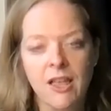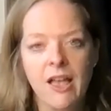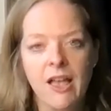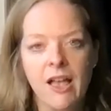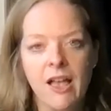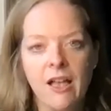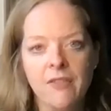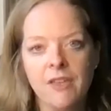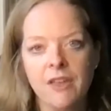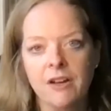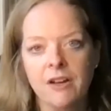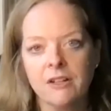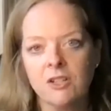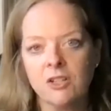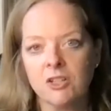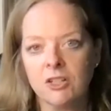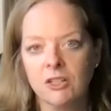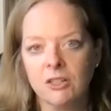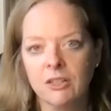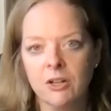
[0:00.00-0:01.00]
and then just
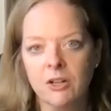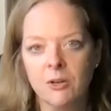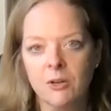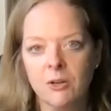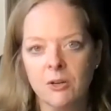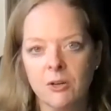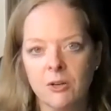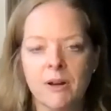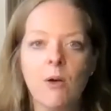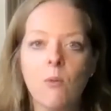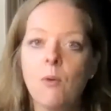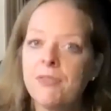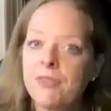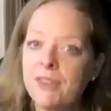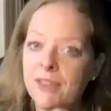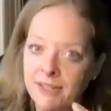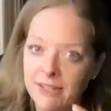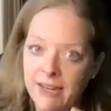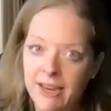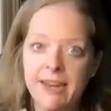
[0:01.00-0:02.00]
a little bit about
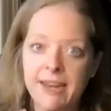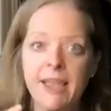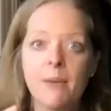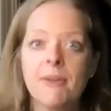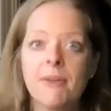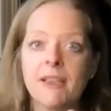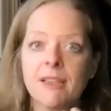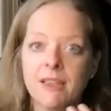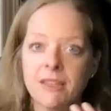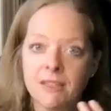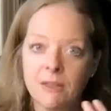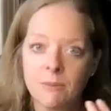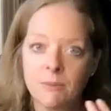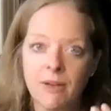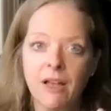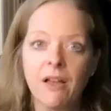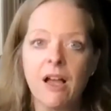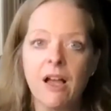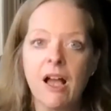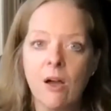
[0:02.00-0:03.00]
what that dynamic is
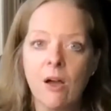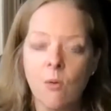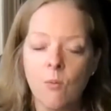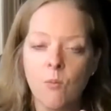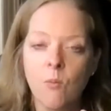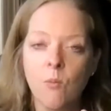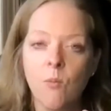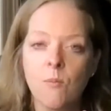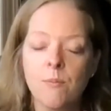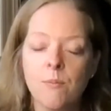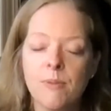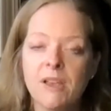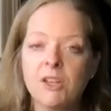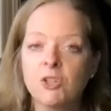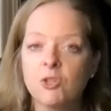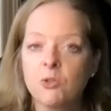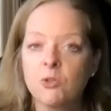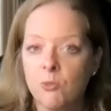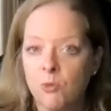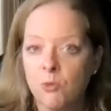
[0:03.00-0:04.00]
about, how,
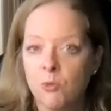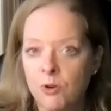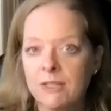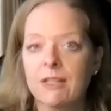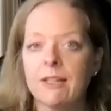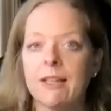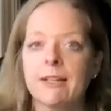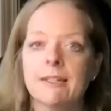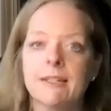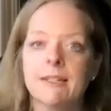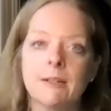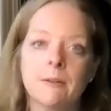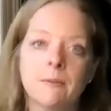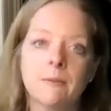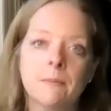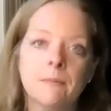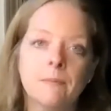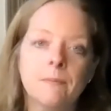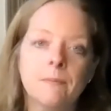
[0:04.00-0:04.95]
because your board is elected.